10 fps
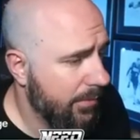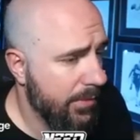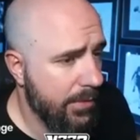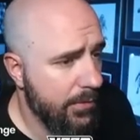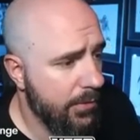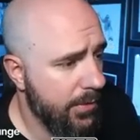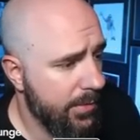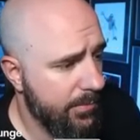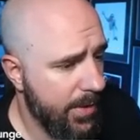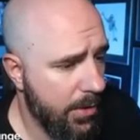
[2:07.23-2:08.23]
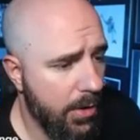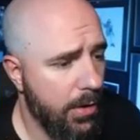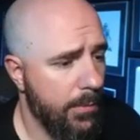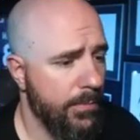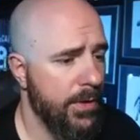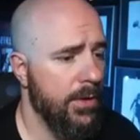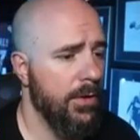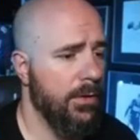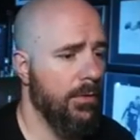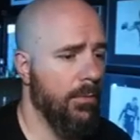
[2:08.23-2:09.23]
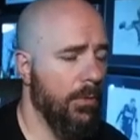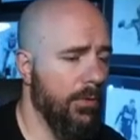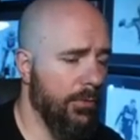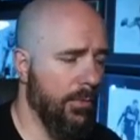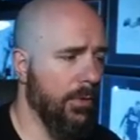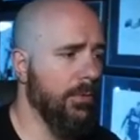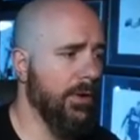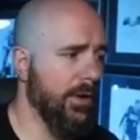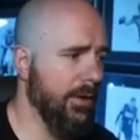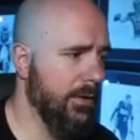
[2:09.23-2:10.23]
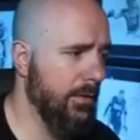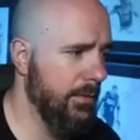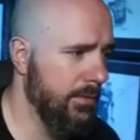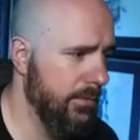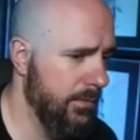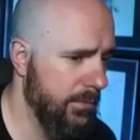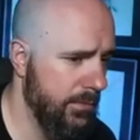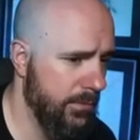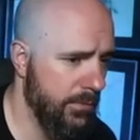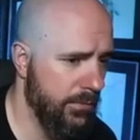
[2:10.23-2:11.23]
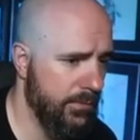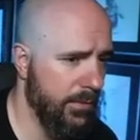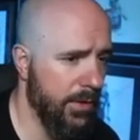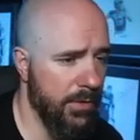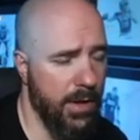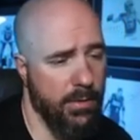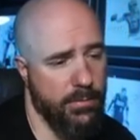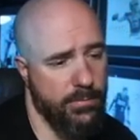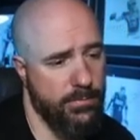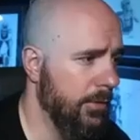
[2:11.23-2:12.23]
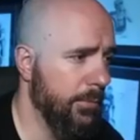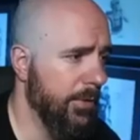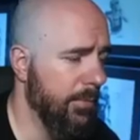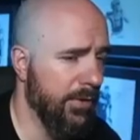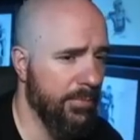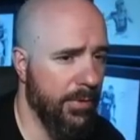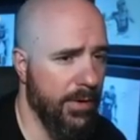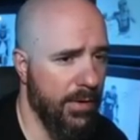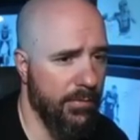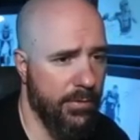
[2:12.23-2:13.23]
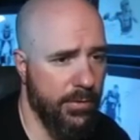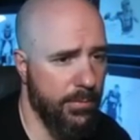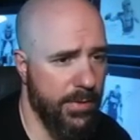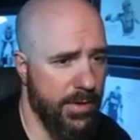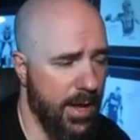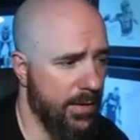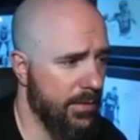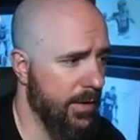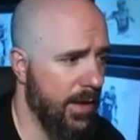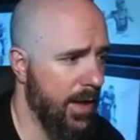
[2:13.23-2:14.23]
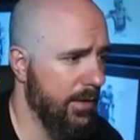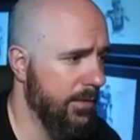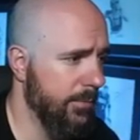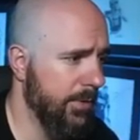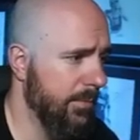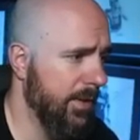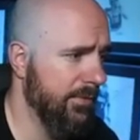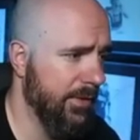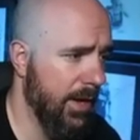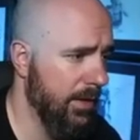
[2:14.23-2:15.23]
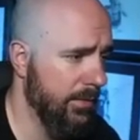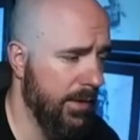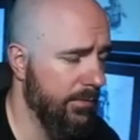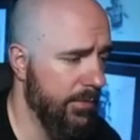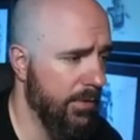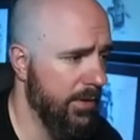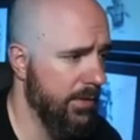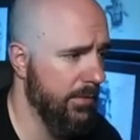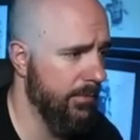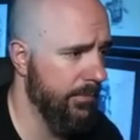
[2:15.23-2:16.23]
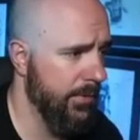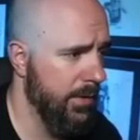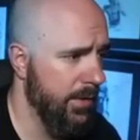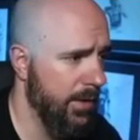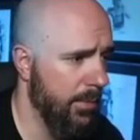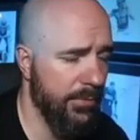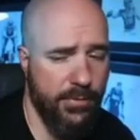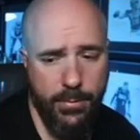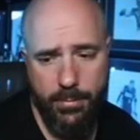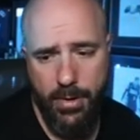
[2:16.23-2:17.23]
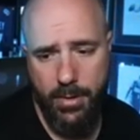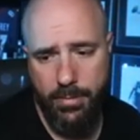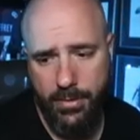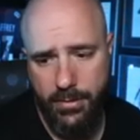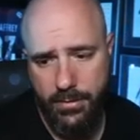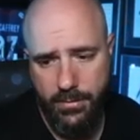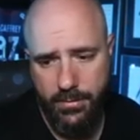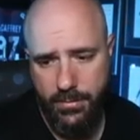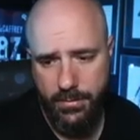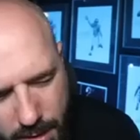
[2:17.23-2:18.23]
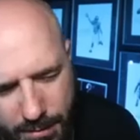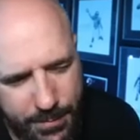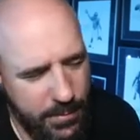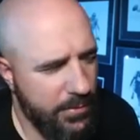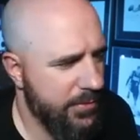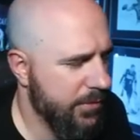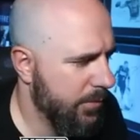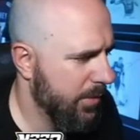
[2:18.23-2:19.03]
really don't know him at all. We're on the road here, so I don't know. Could be the best player ever. Could be not that hot. Could be amazing. I have no idea. I'm assuming probably pretty good. I guess people just don't